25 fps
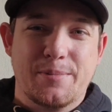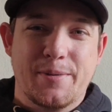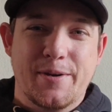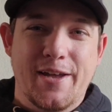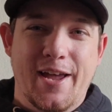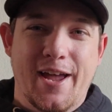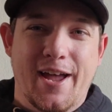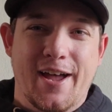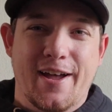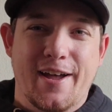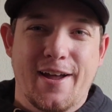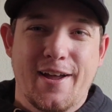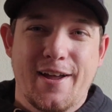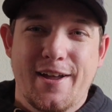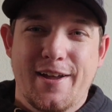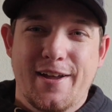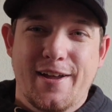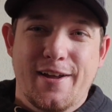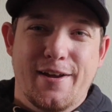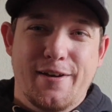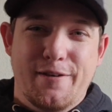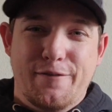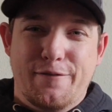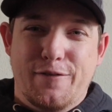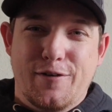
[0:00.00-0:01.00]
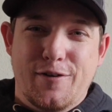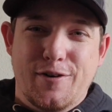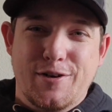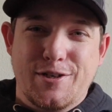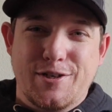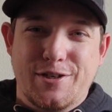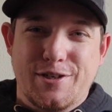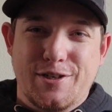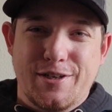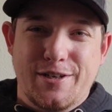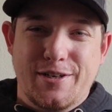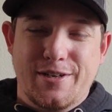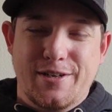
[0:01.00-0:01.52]
But yeah,
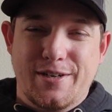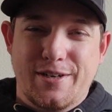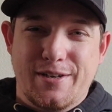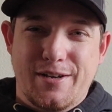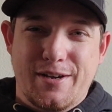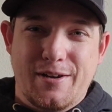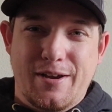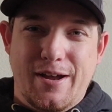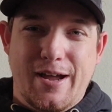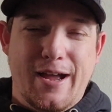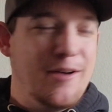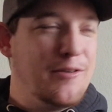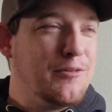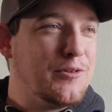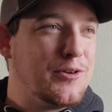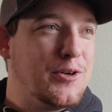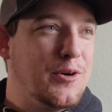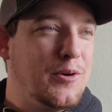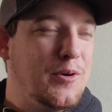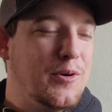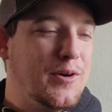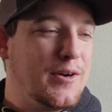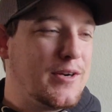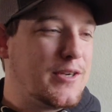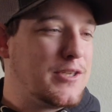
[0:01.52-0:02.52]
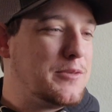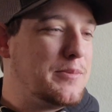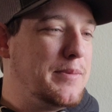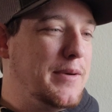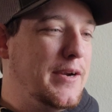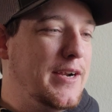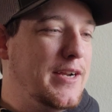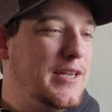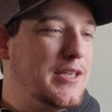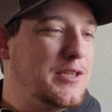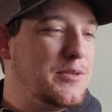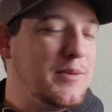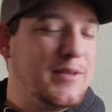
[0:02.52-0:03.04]
first outdoor
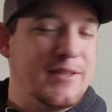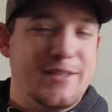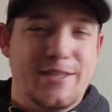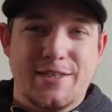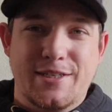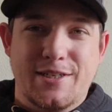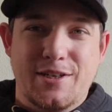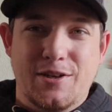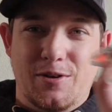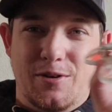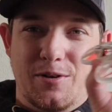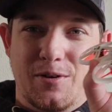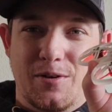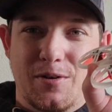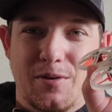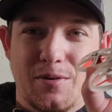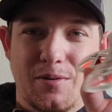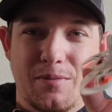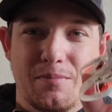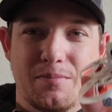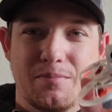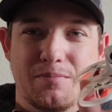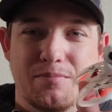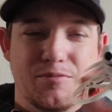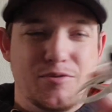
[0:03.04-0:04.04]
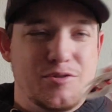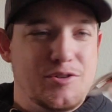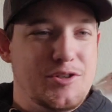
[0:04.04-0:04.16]
experience with this little